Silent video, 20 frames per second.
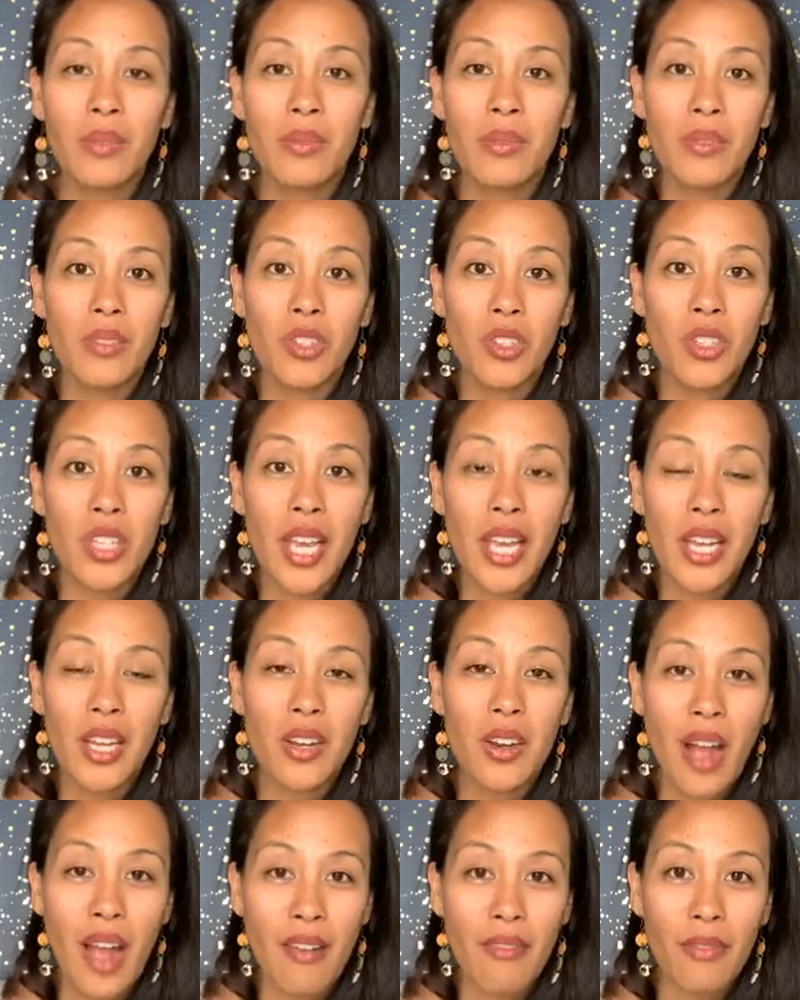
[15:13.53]
just taking
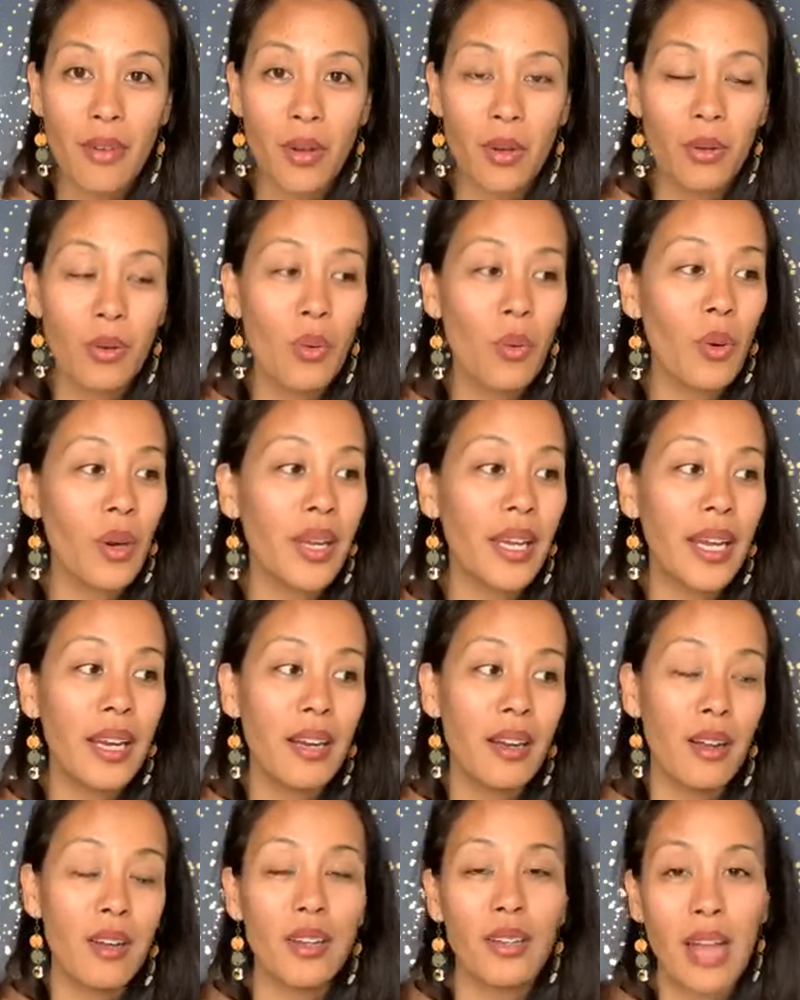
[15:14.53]
your iPhone or getting
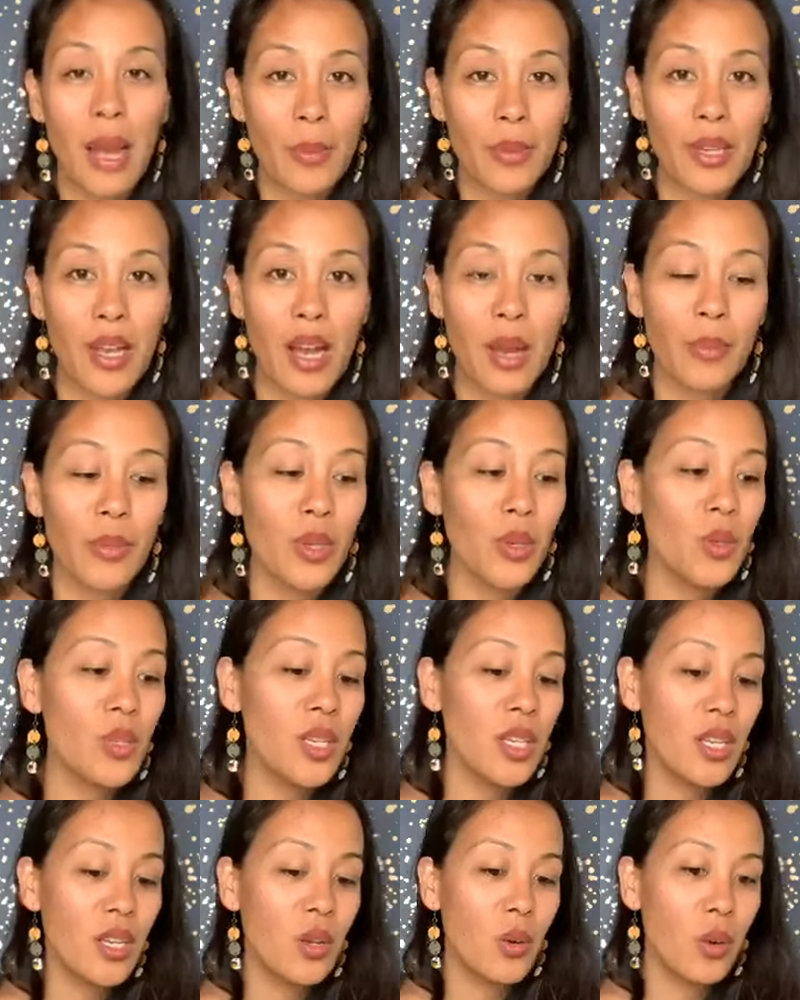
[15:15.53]
on your laptop
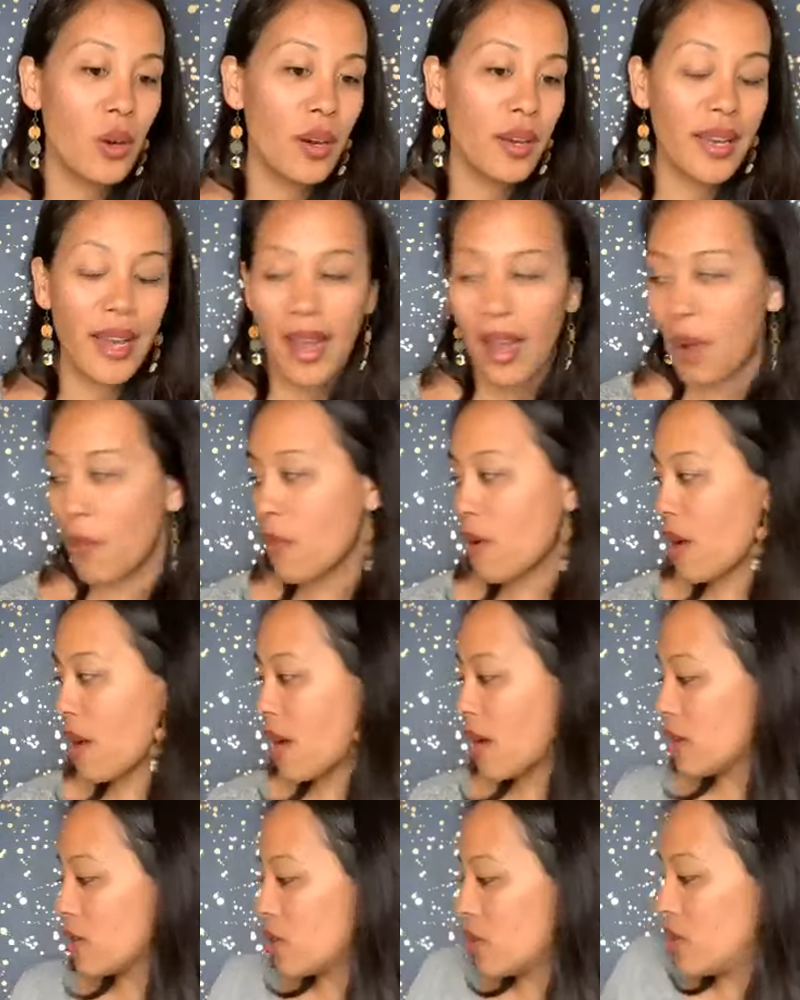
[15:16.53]
using your camera.
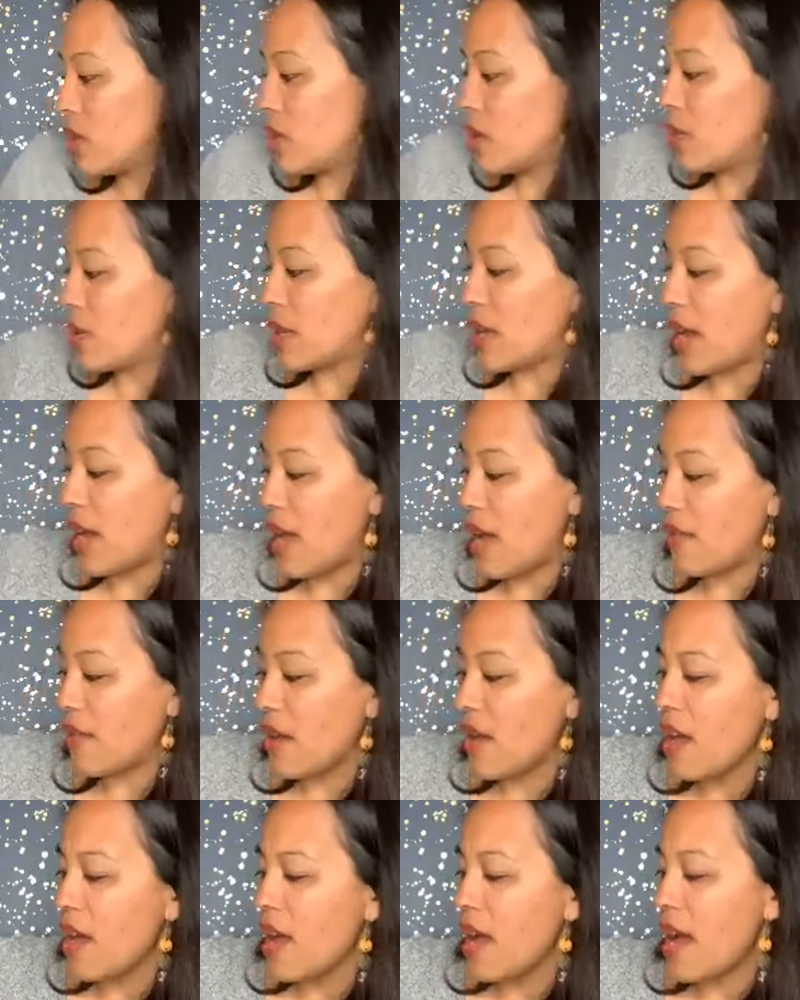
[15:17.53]
I'll show you the one that I have.
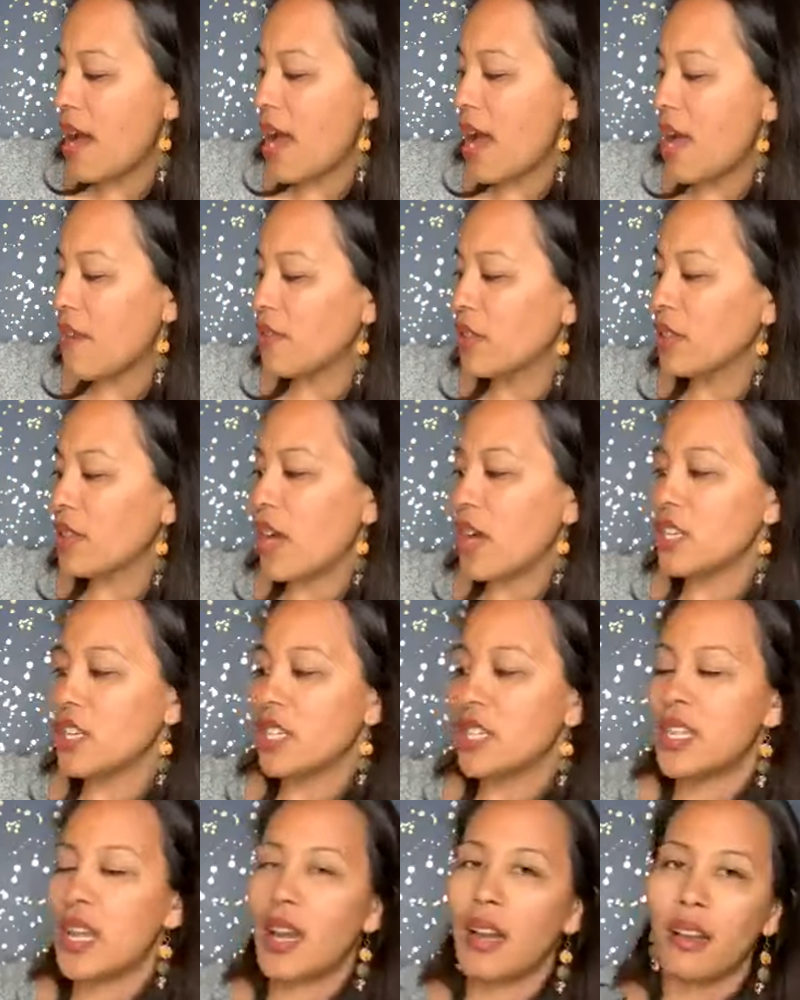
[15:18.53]
I have a
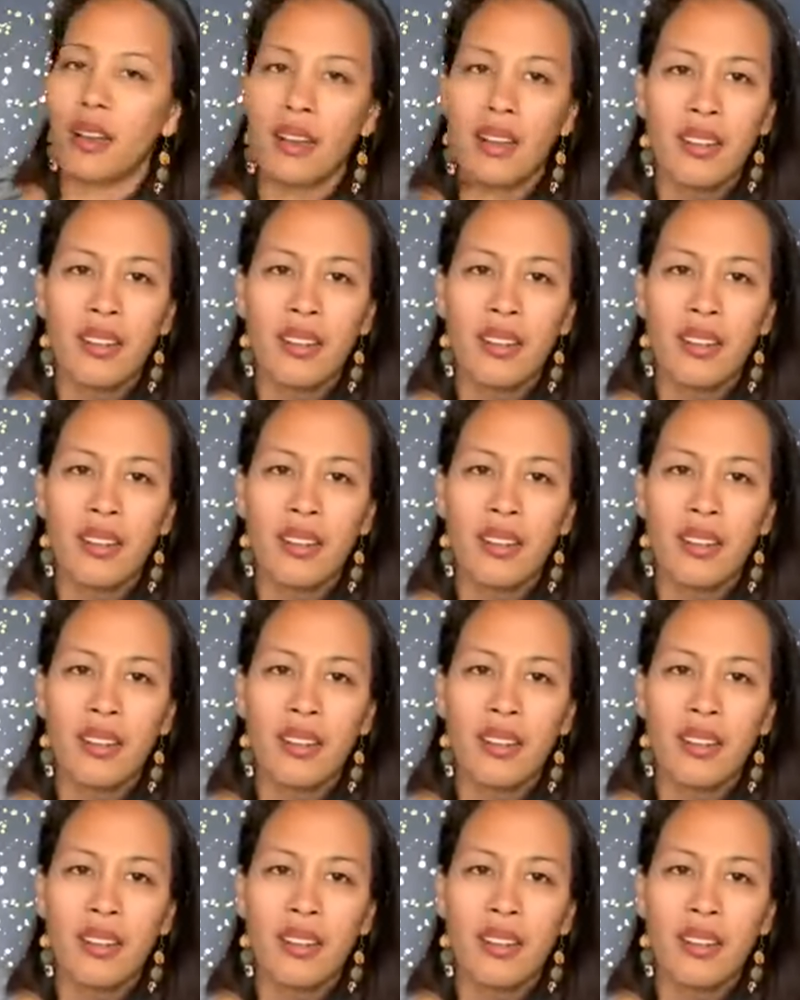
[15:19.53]
Logitech.